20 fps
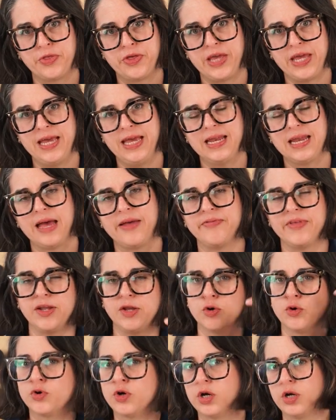heat, and then
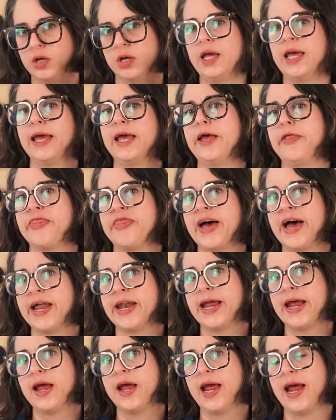you'll hit
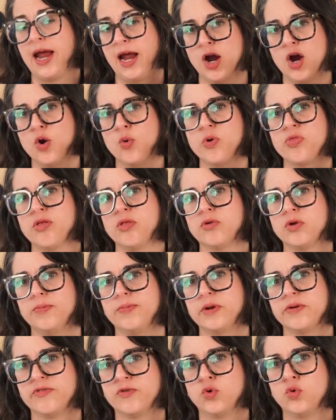that hair with a little
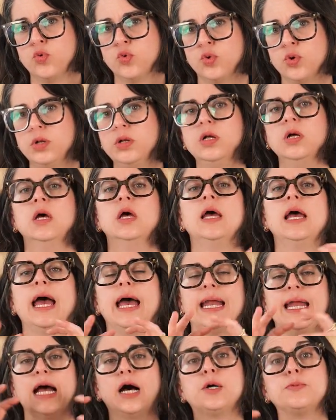bit of cool,
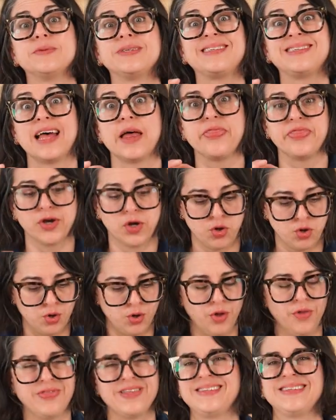and it helps set the
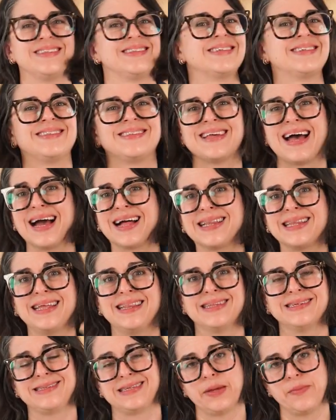curl. This is exactly
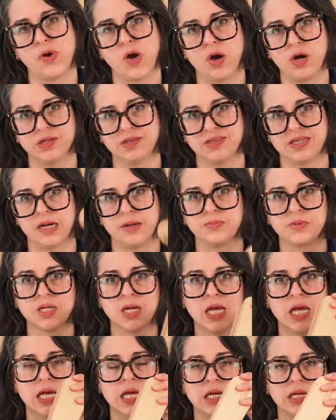the same concept
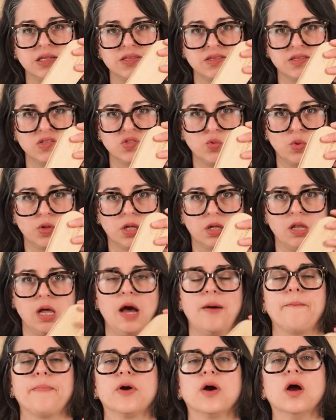as this wood
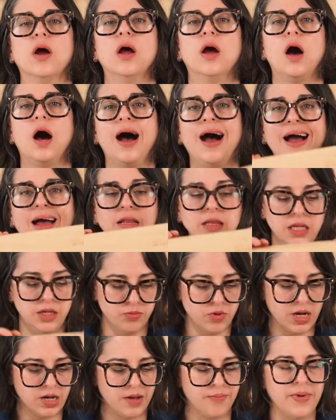clapper. Highly
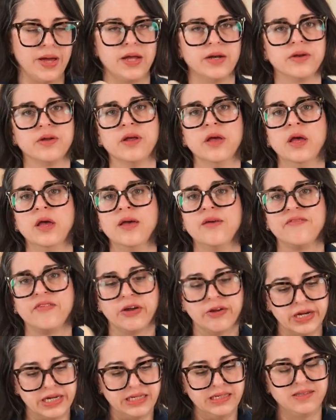recommend,
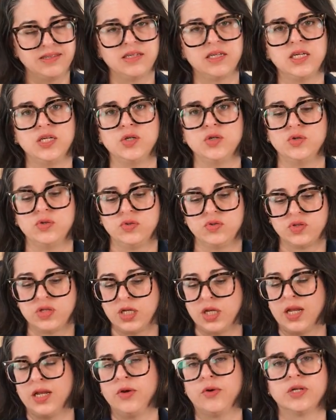very easy to use,
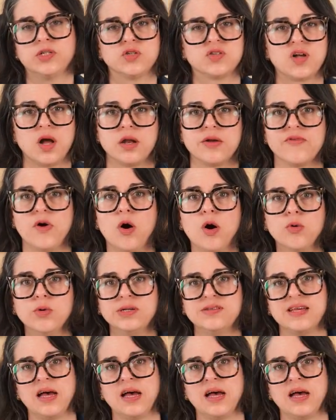and you can just kind of always